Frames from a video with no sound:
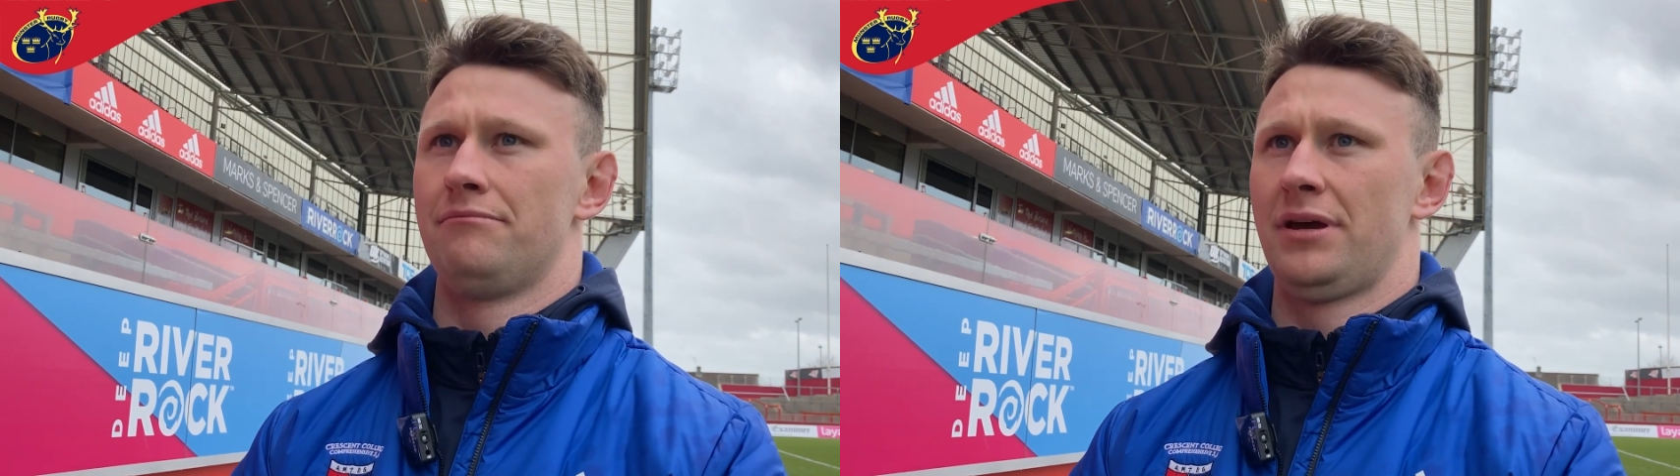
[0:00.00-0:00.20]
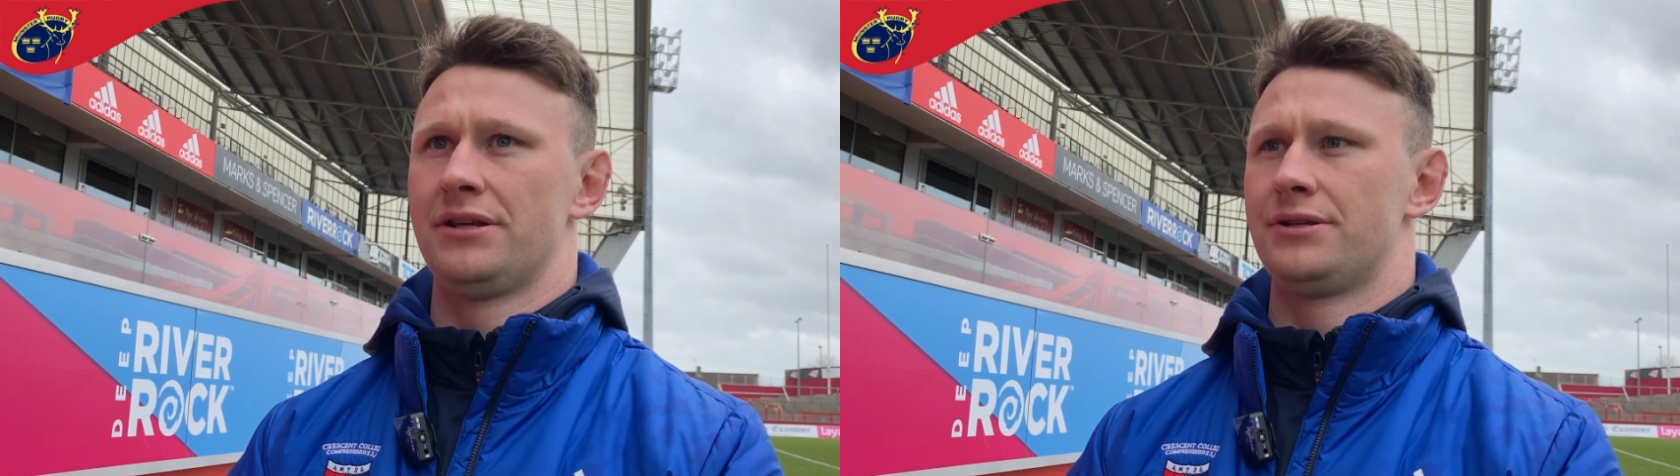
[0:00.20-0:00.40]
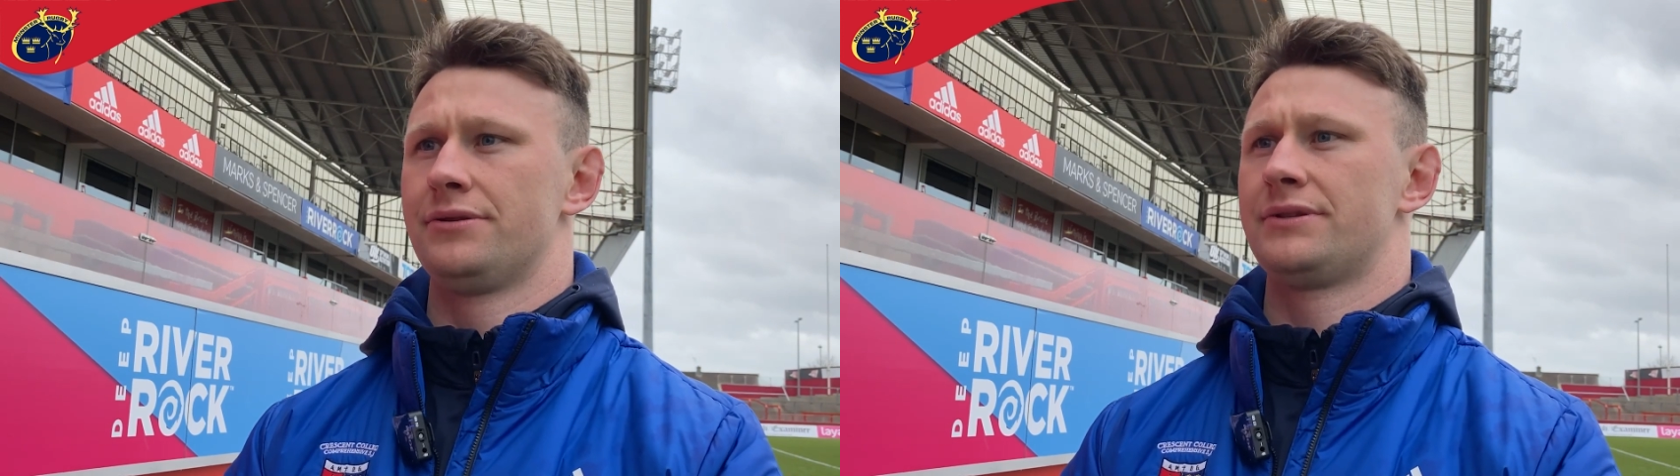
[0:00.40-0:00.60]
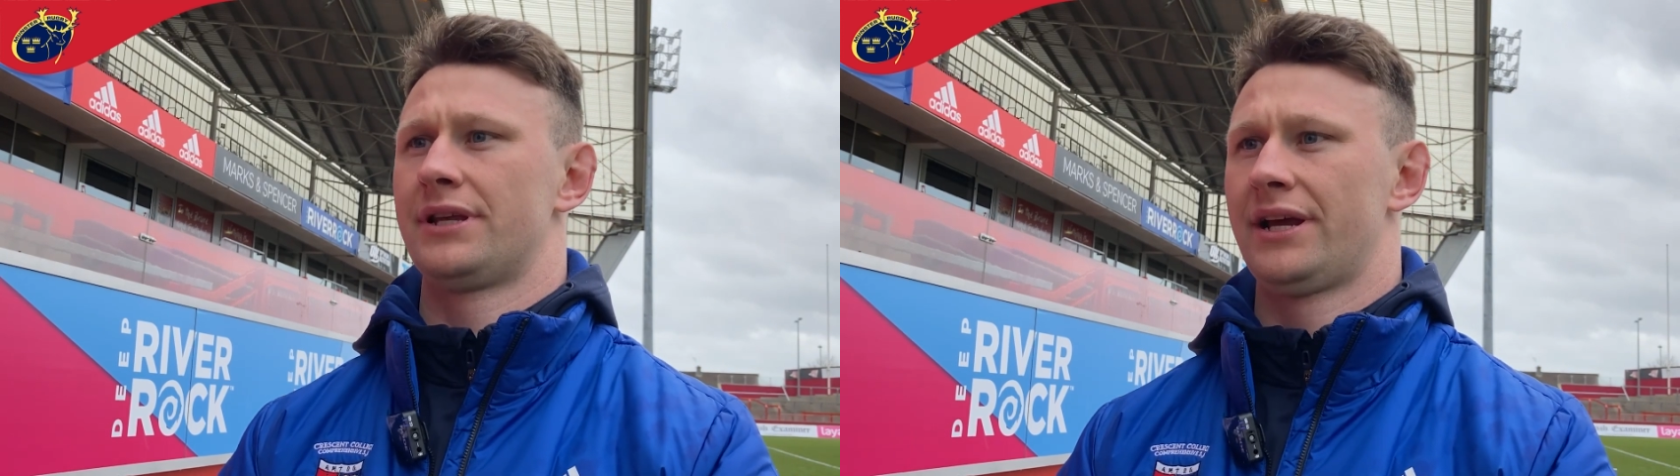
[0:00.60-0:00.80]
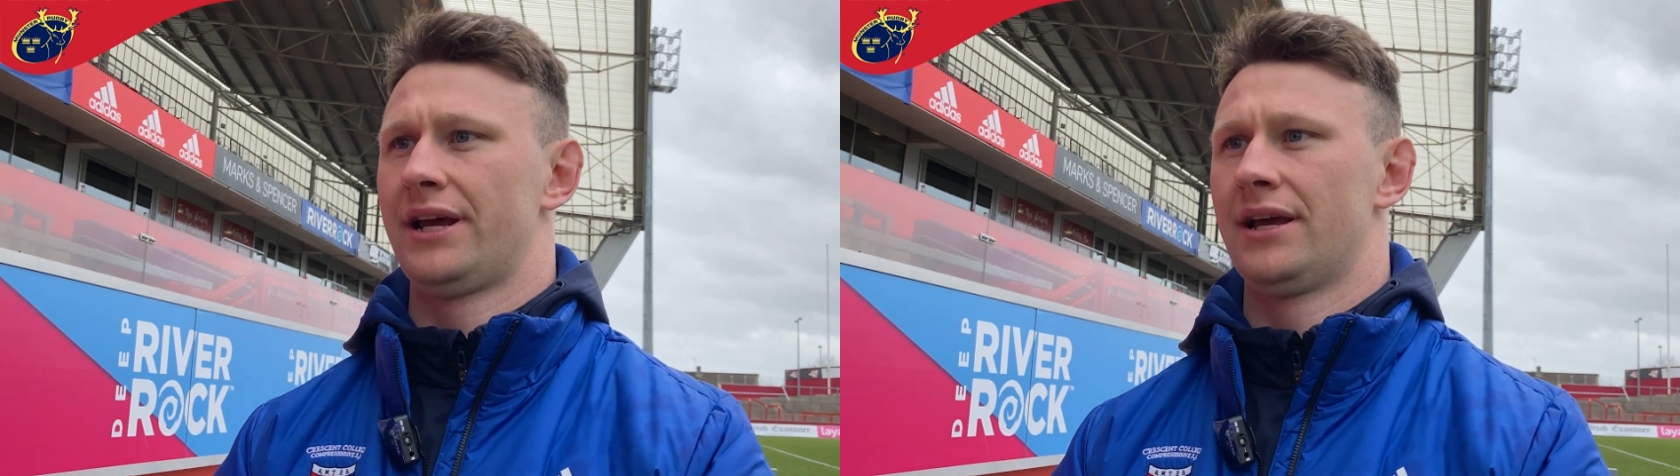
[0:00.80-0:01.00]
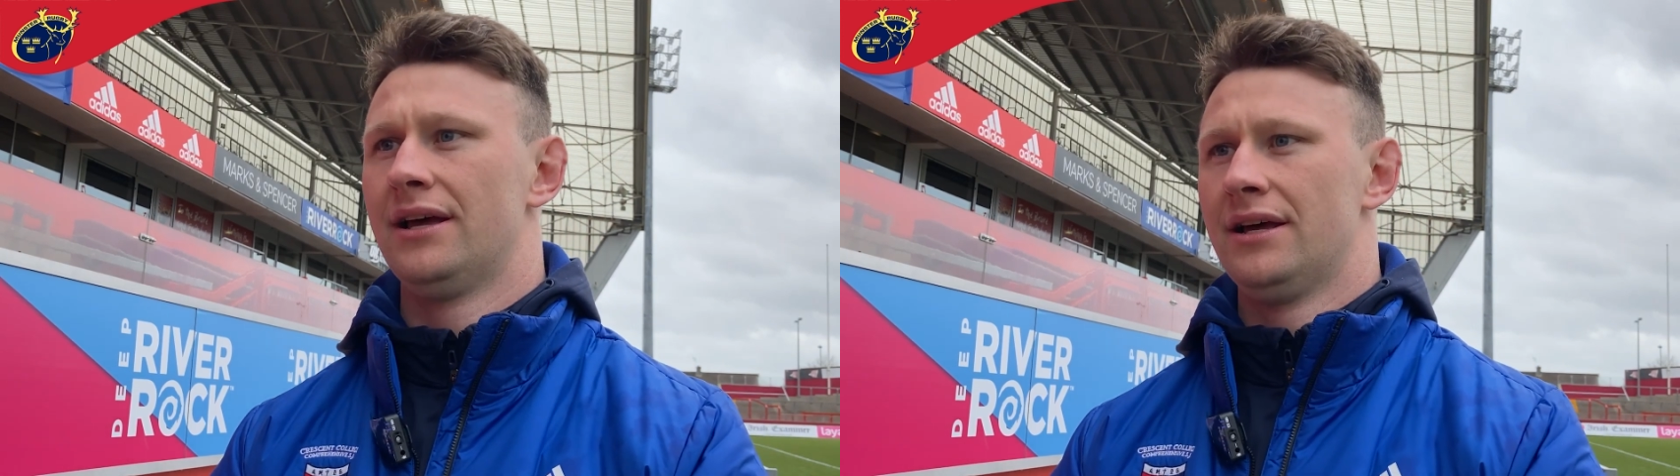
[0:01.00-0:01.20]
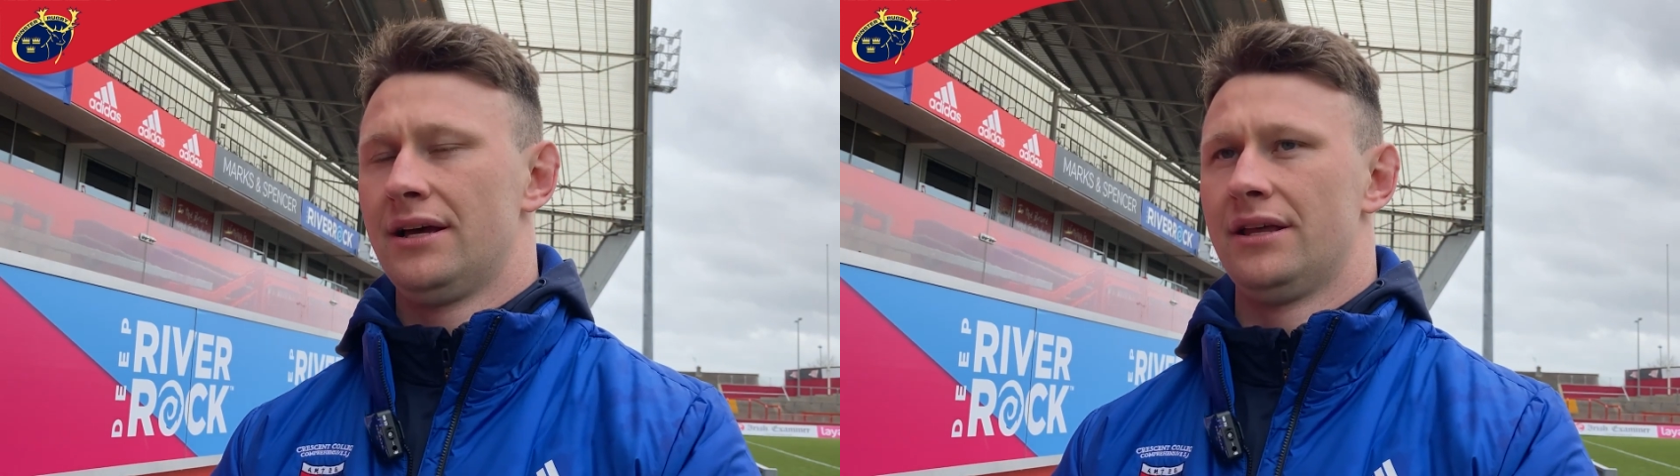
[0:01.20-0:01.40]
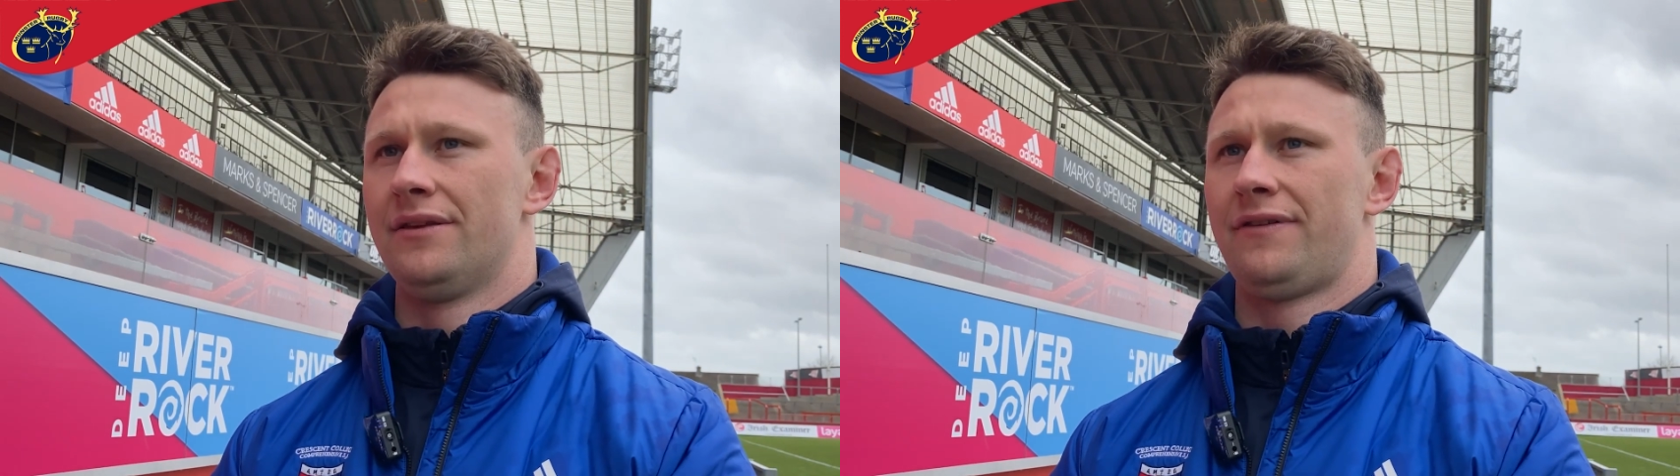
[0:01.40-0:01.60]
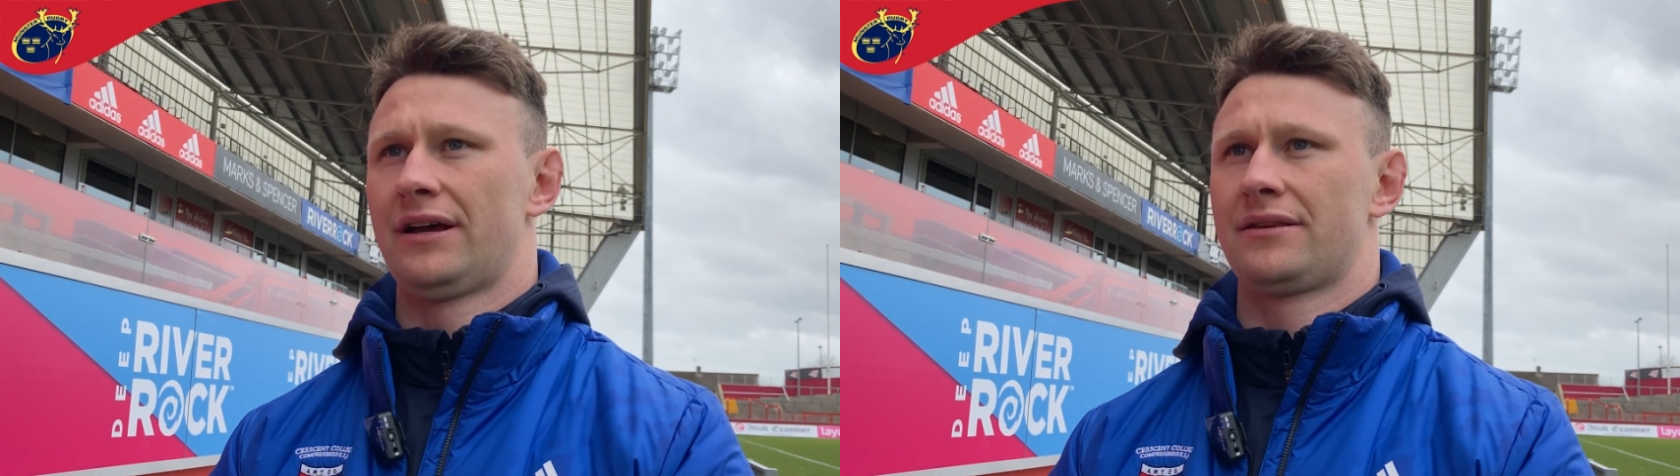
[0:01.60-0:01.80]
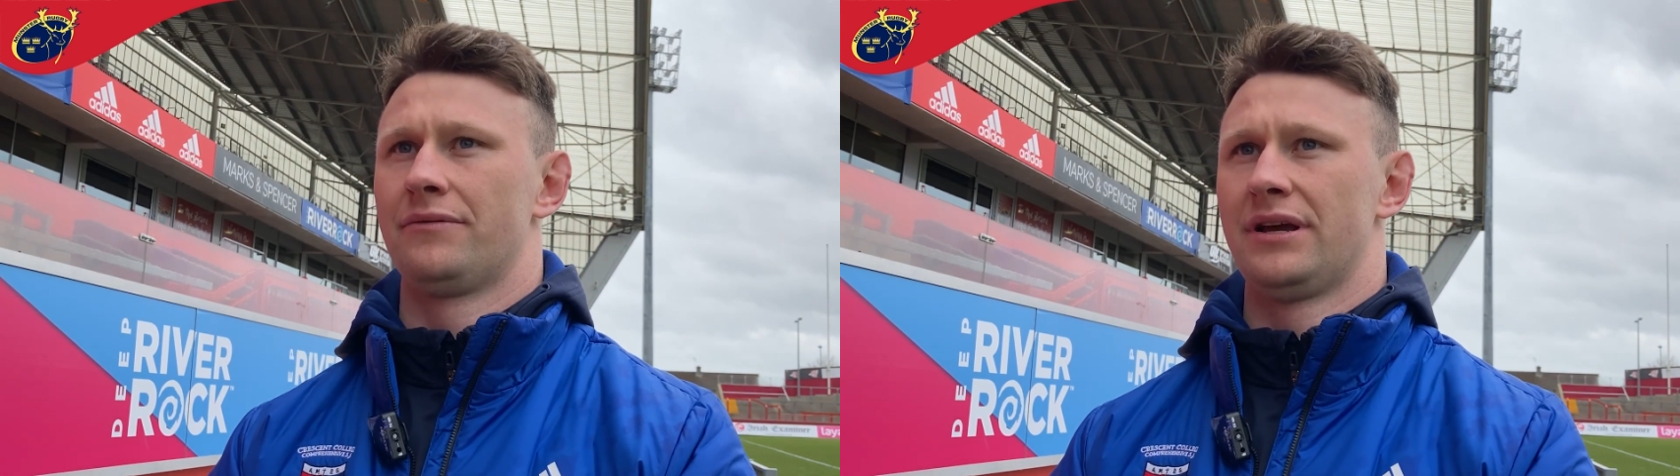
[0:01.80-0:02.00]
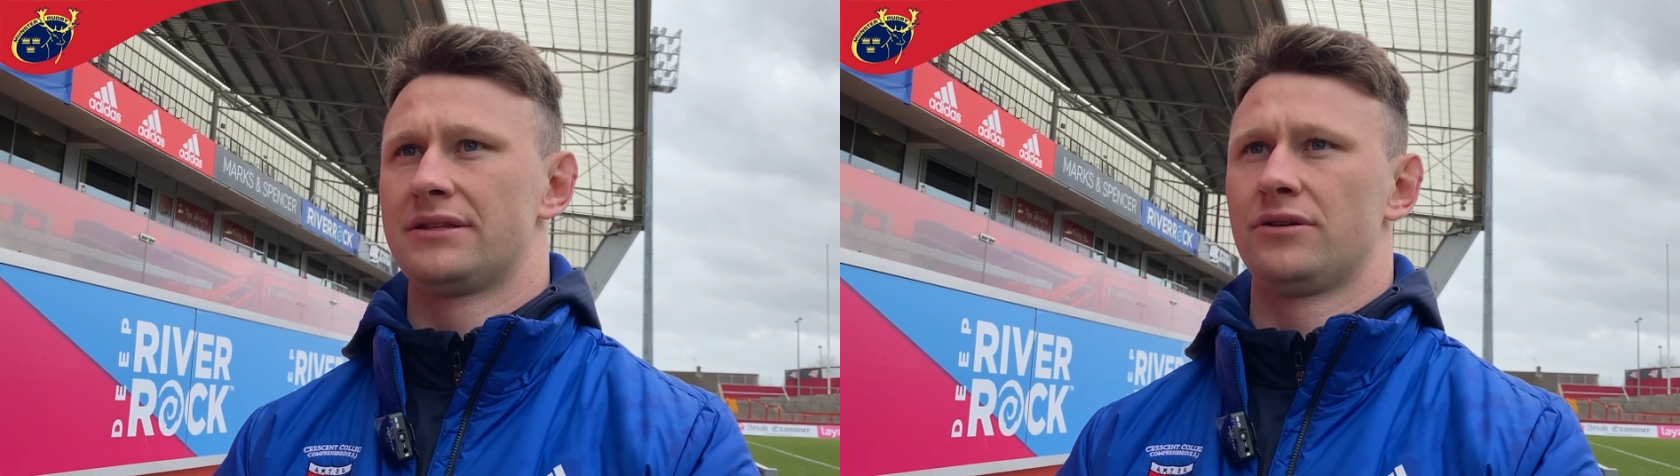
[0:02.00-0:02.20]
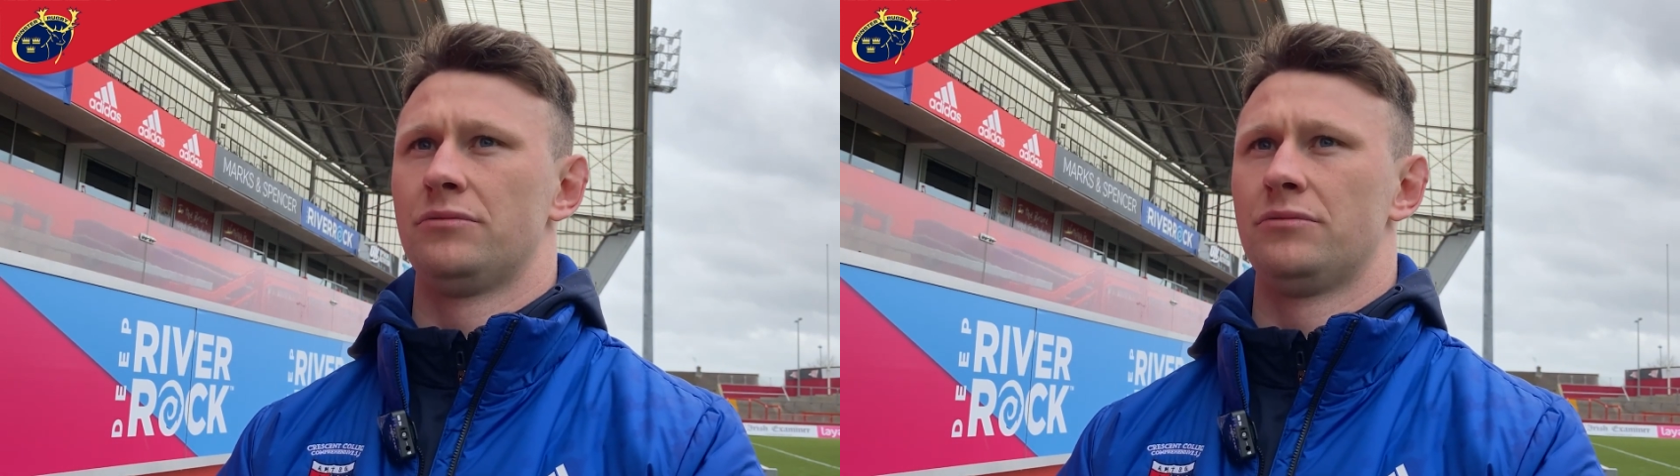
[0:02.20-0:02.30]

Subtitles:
paid dues today in the fact that we had so